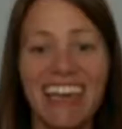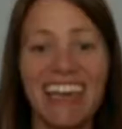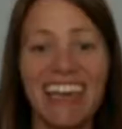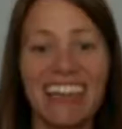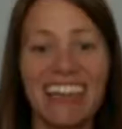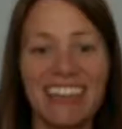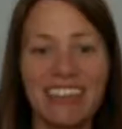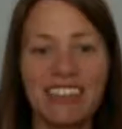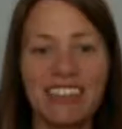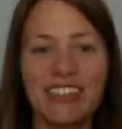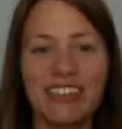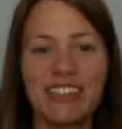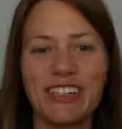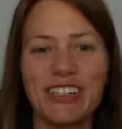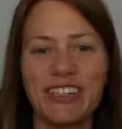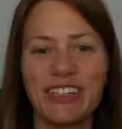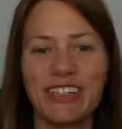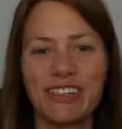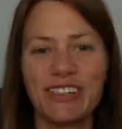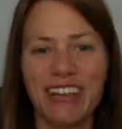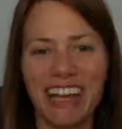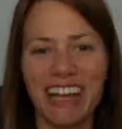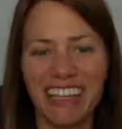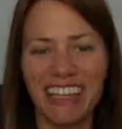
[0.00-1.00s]
that's
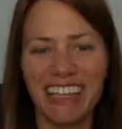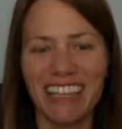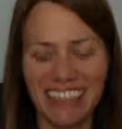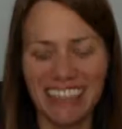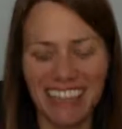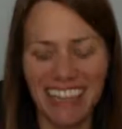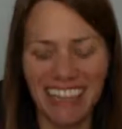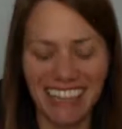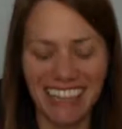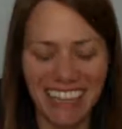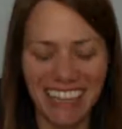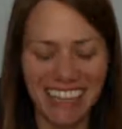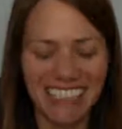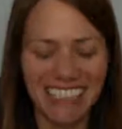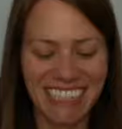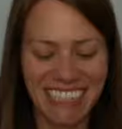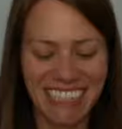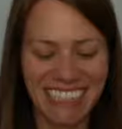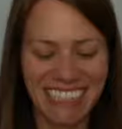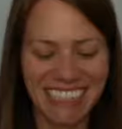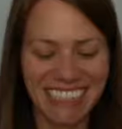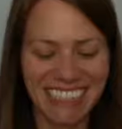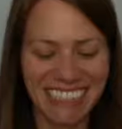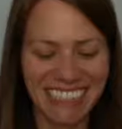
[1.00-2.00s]
true. They
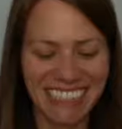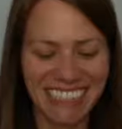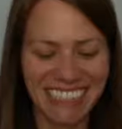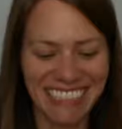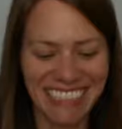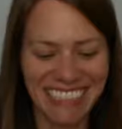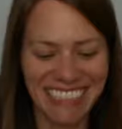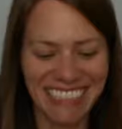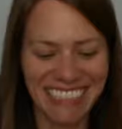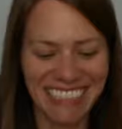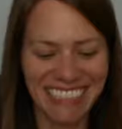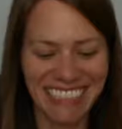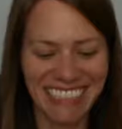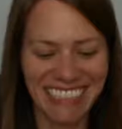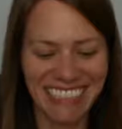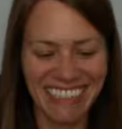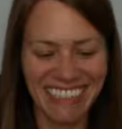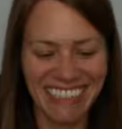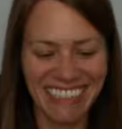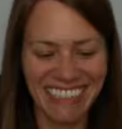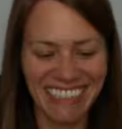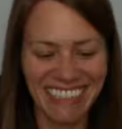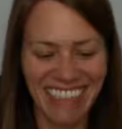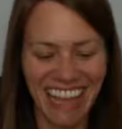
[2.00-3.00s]
did.
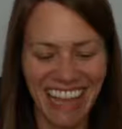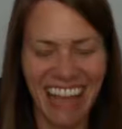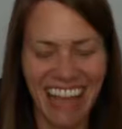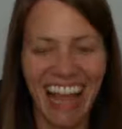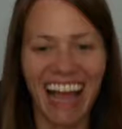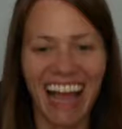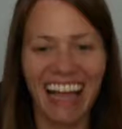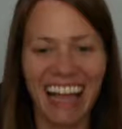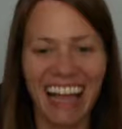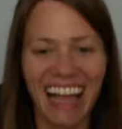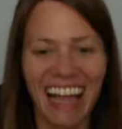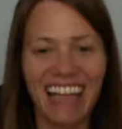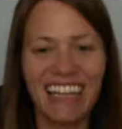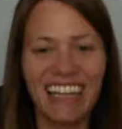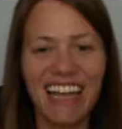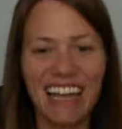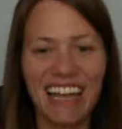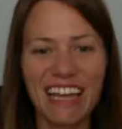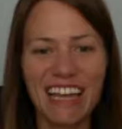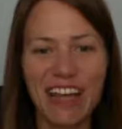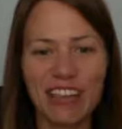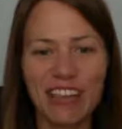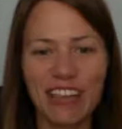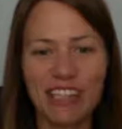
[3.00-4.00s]
I
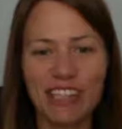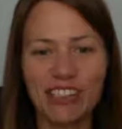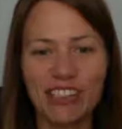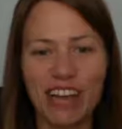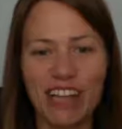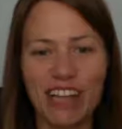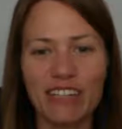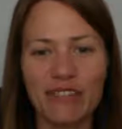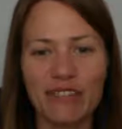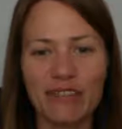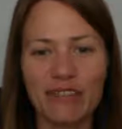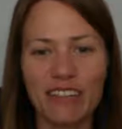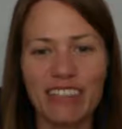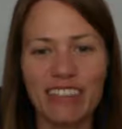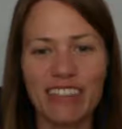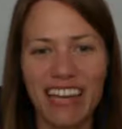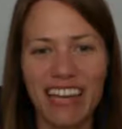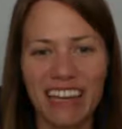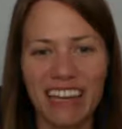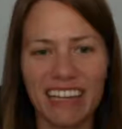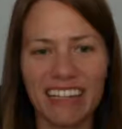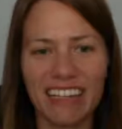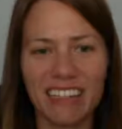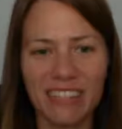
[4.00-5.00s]
like how they tried to fit
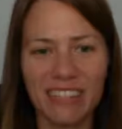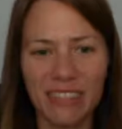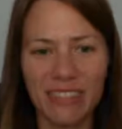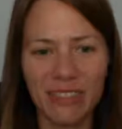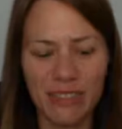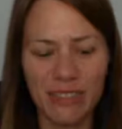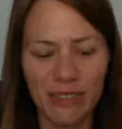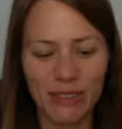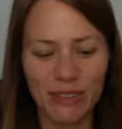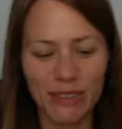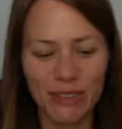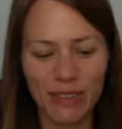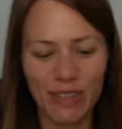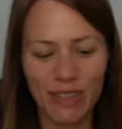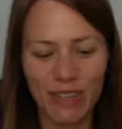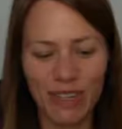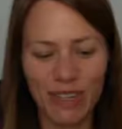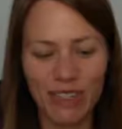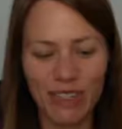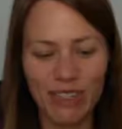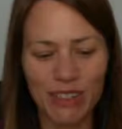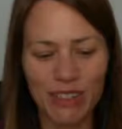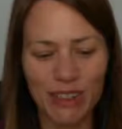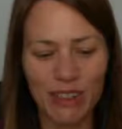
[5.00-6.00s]
that into
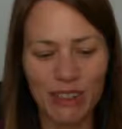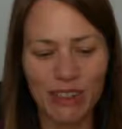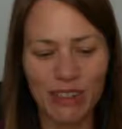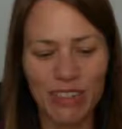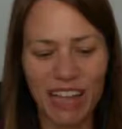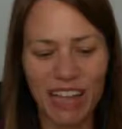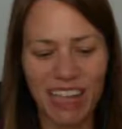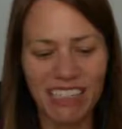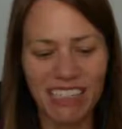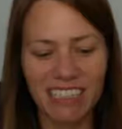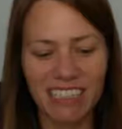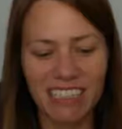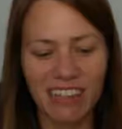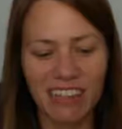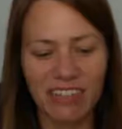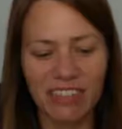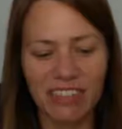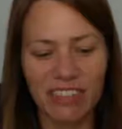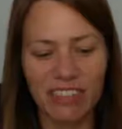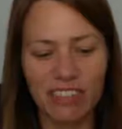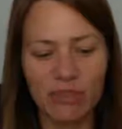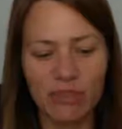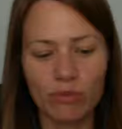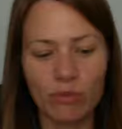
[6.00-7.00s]
the idea of
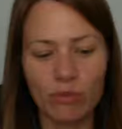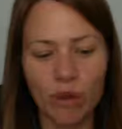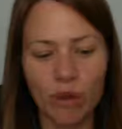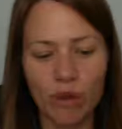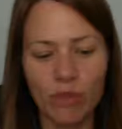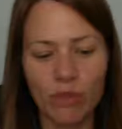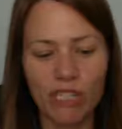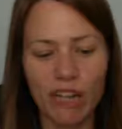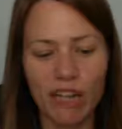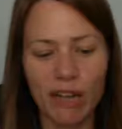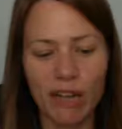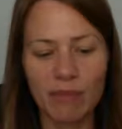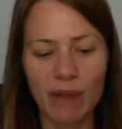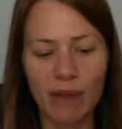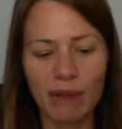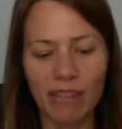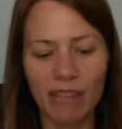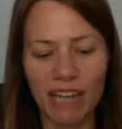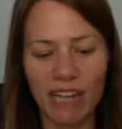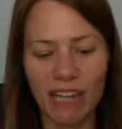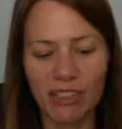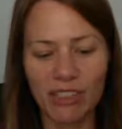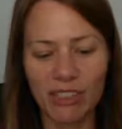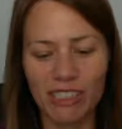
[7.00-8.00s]
just what are we talking about with
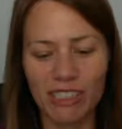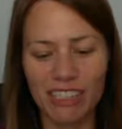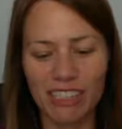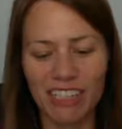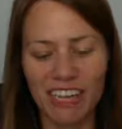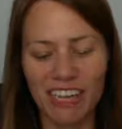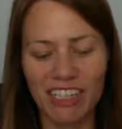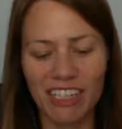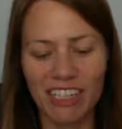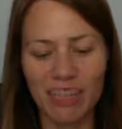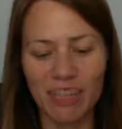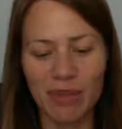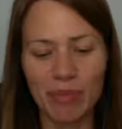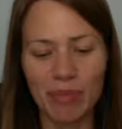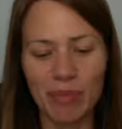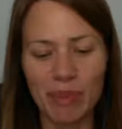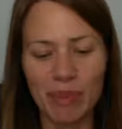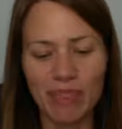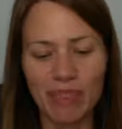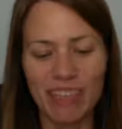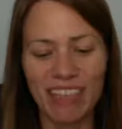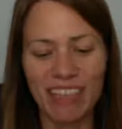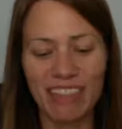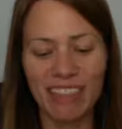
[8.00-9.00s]
natural selection,
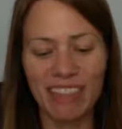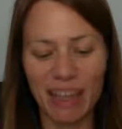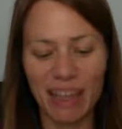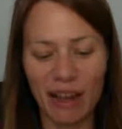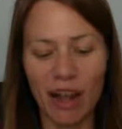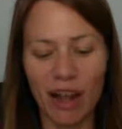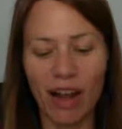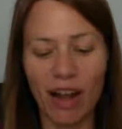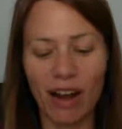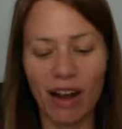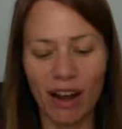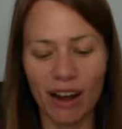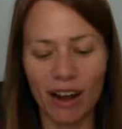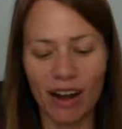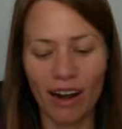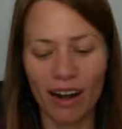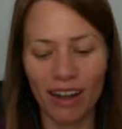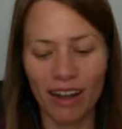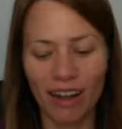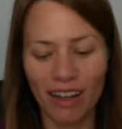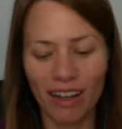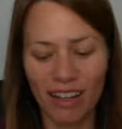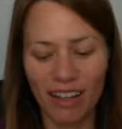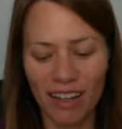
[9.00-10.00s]
but then they are,